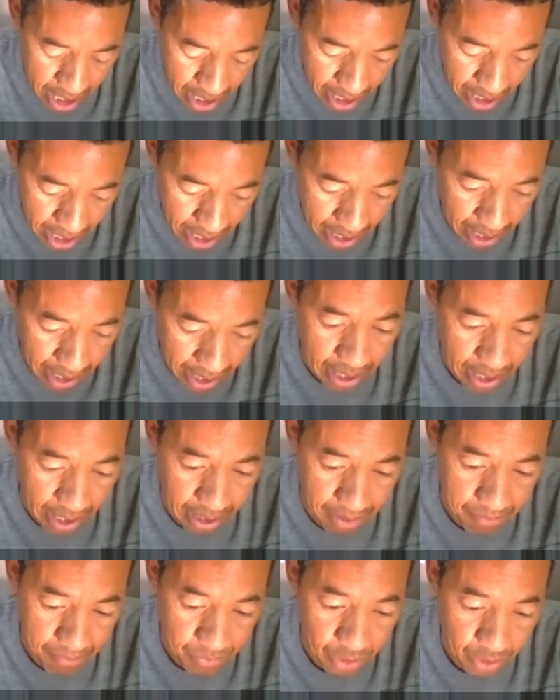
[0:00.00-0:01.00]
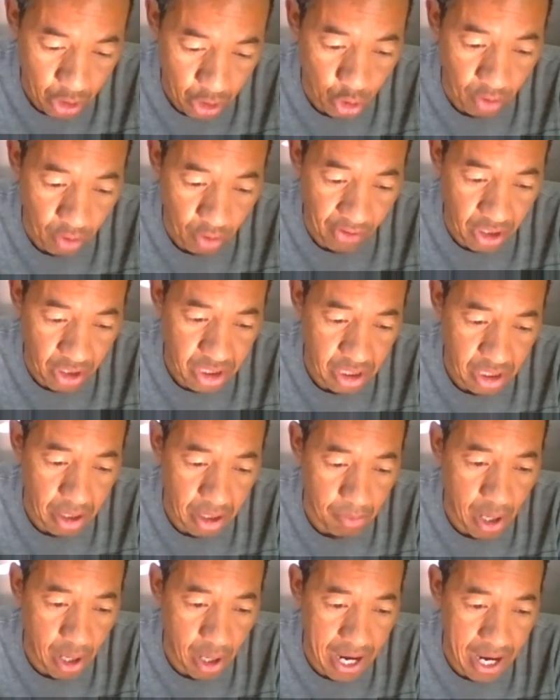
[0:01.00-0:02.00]
The University of
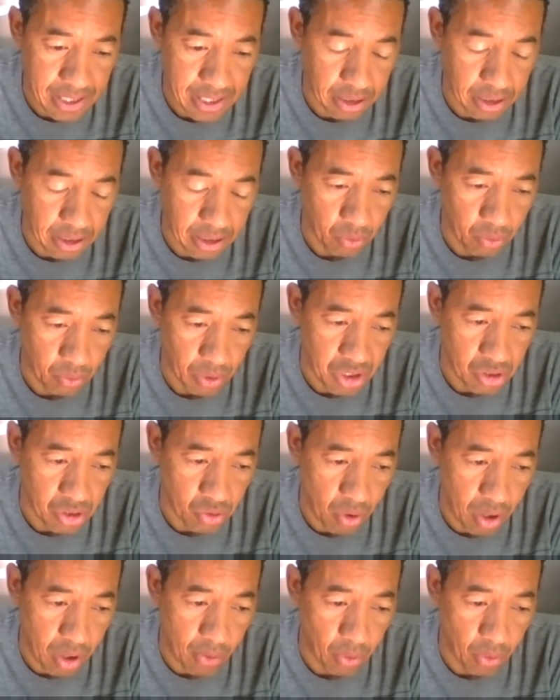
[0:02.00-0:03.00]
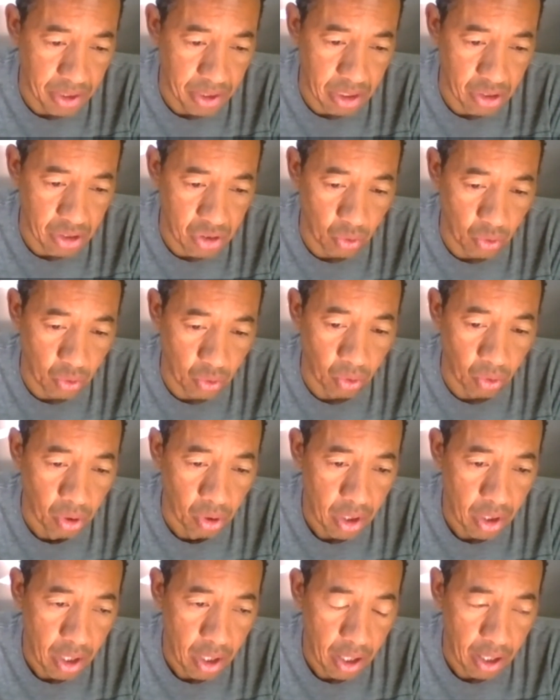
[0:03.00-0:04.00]
Nebraska, which is where I went to school,
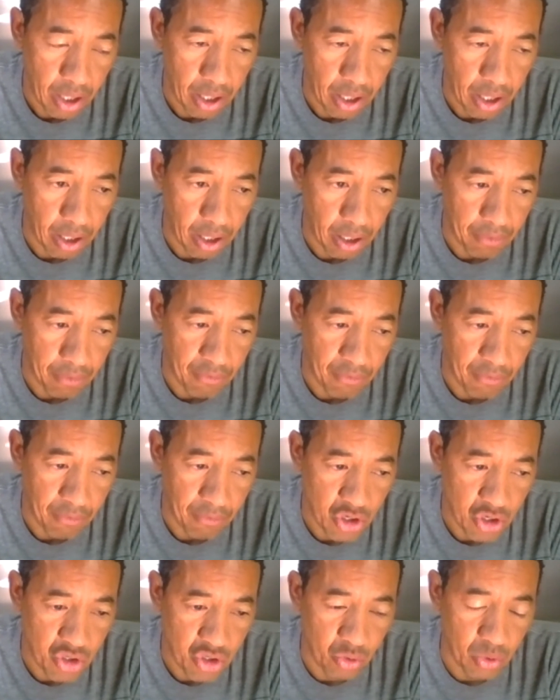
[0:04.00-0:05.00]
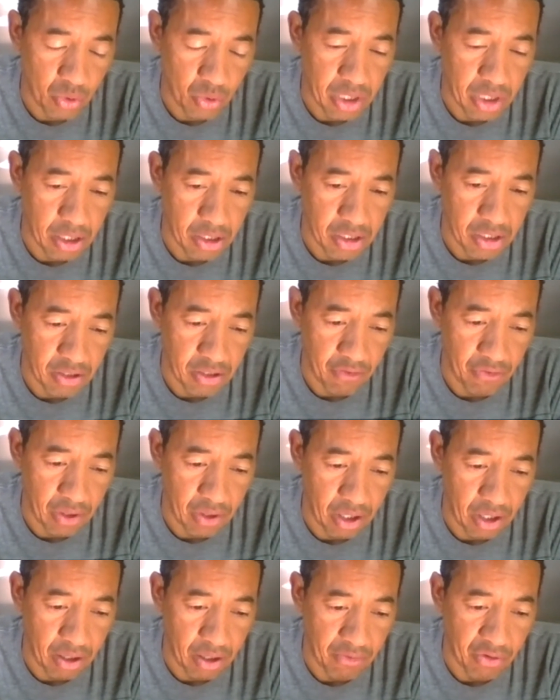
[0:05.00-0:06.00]
the first 3 years of
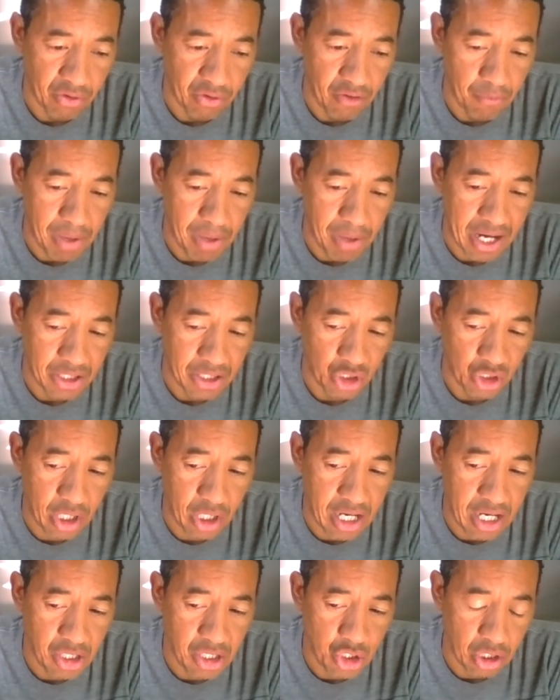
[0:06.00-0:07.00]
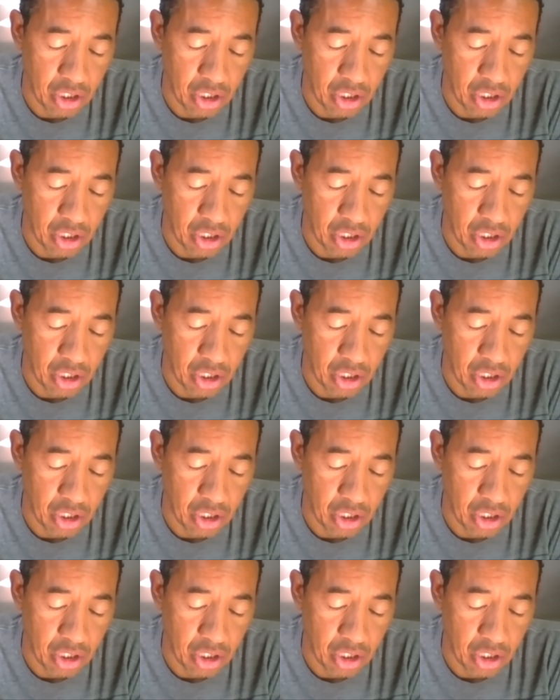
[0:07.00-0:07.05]
my education,